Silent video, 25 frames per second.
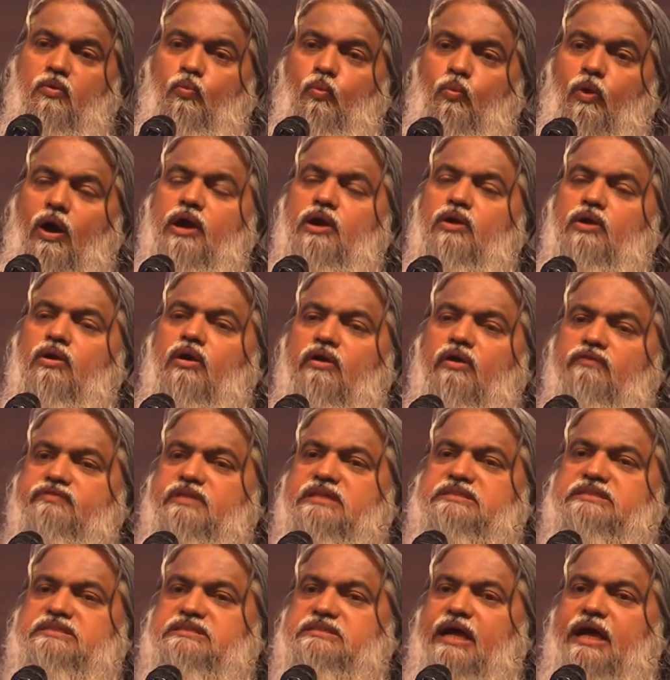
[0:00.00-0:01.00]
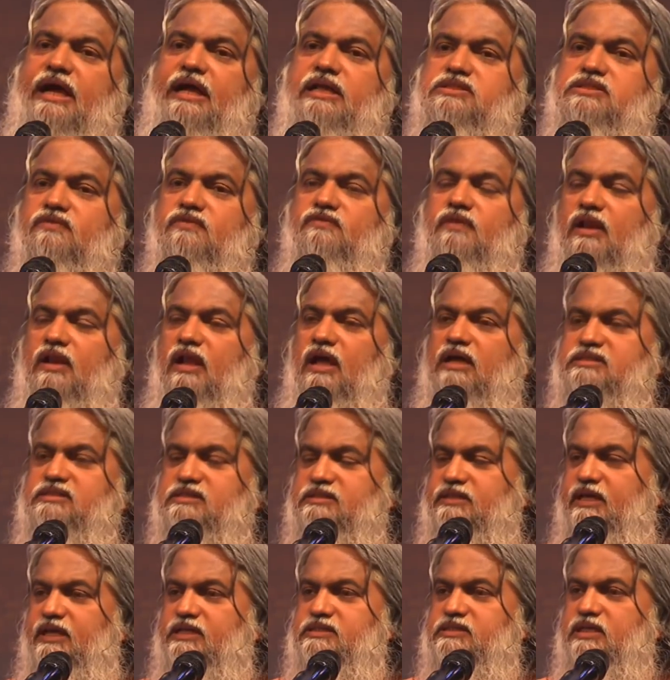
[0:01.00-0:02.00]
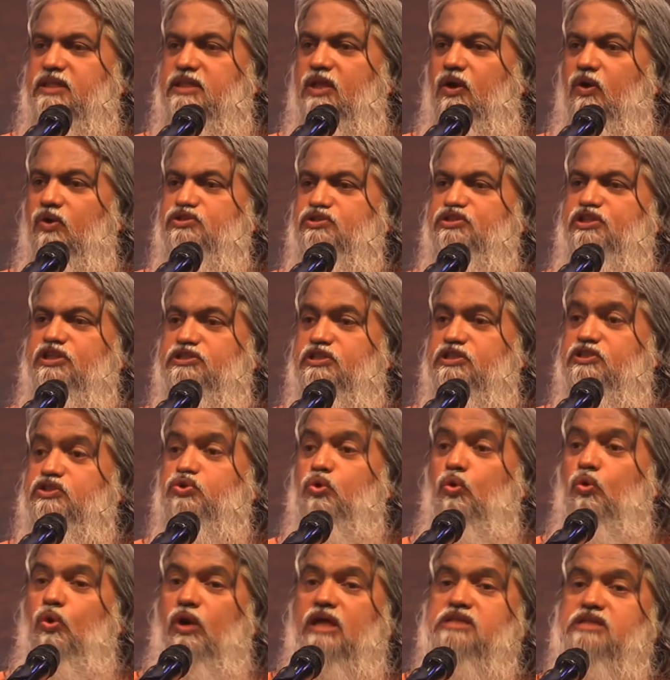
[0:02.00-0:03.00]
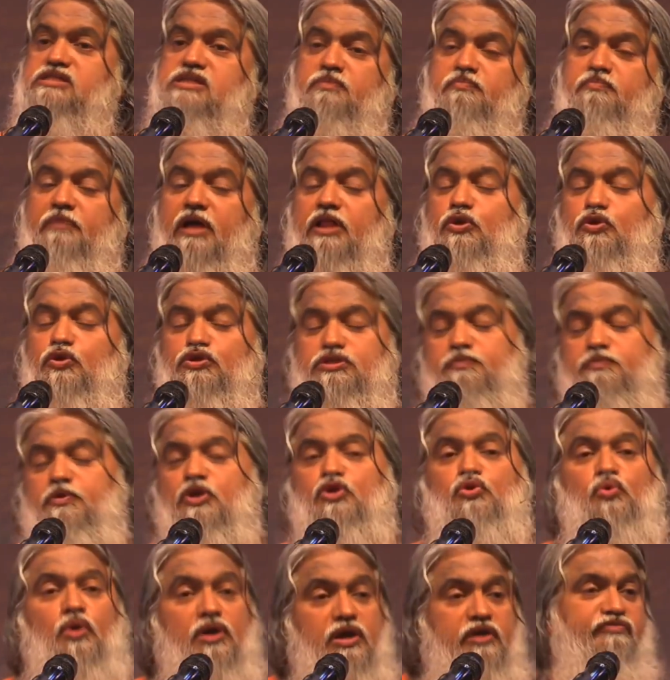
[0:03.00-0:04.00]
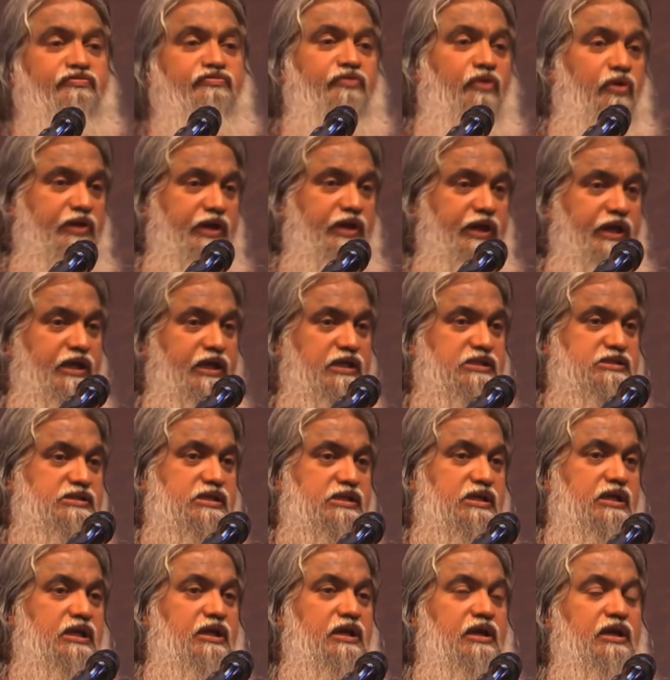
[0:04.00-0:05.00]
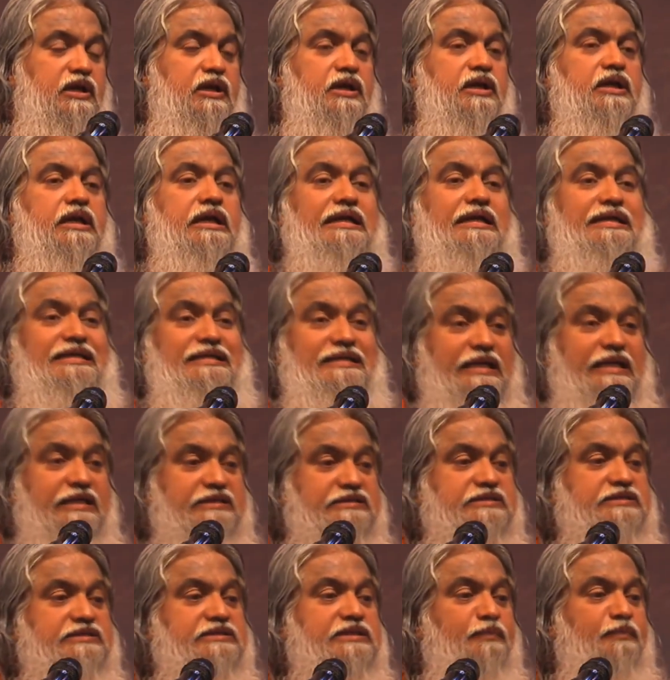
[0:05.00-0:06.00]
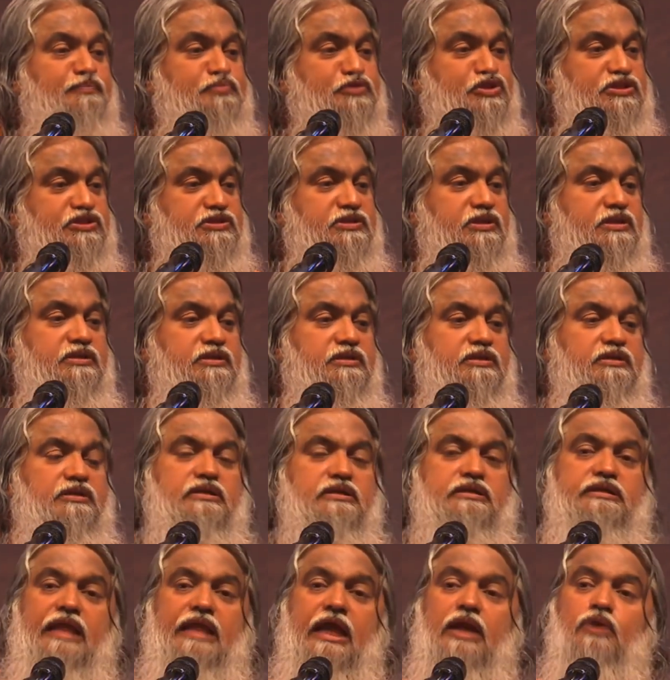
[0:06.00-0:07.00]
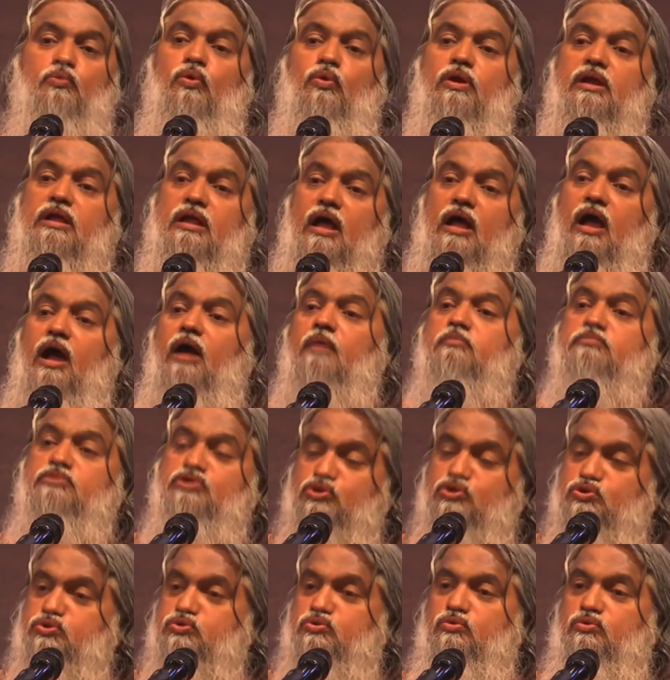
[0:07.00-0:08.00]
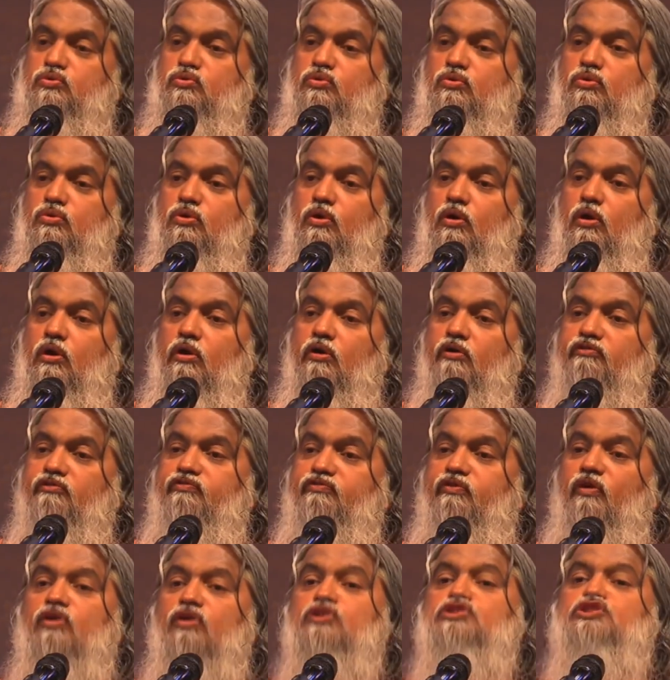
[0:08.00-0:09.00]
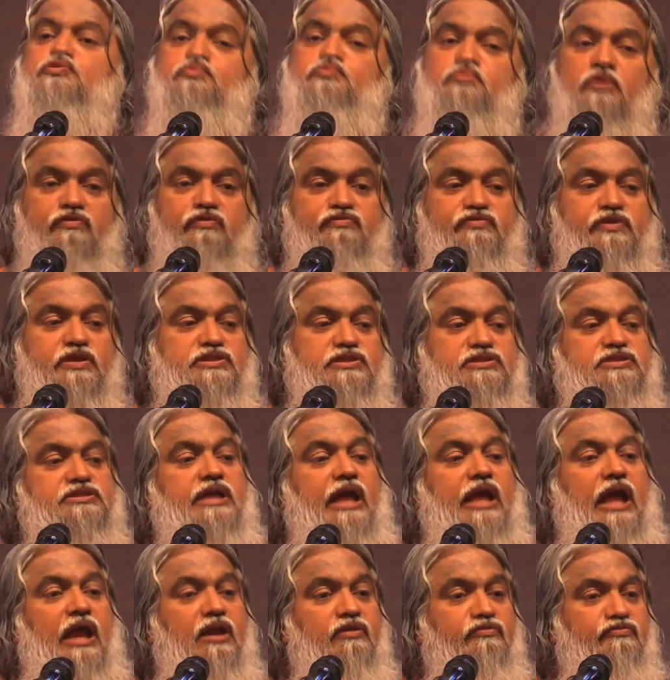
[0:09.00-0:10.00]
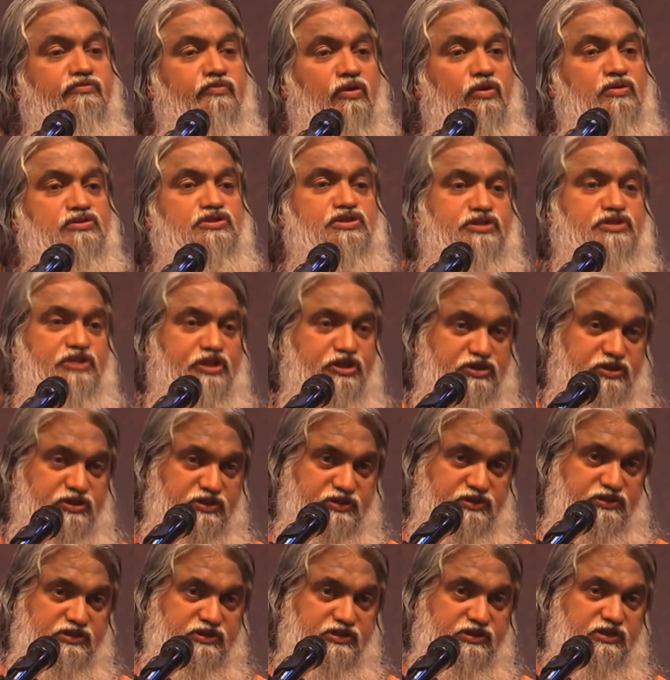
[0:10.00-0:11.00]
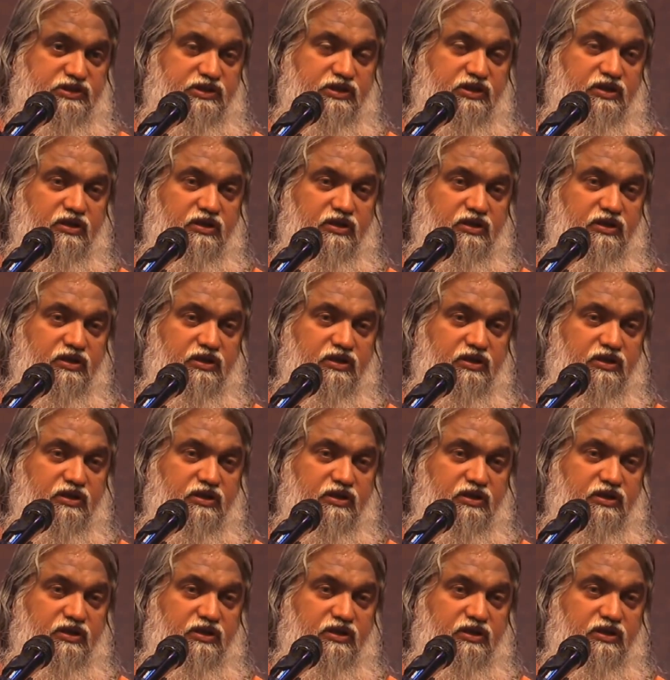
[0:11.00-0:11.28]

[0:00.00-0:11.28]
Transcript: One of the signs of the last days that the Lord Jesus told us in Matthew chapter 24 is deception that will come through false prophets and false teachers.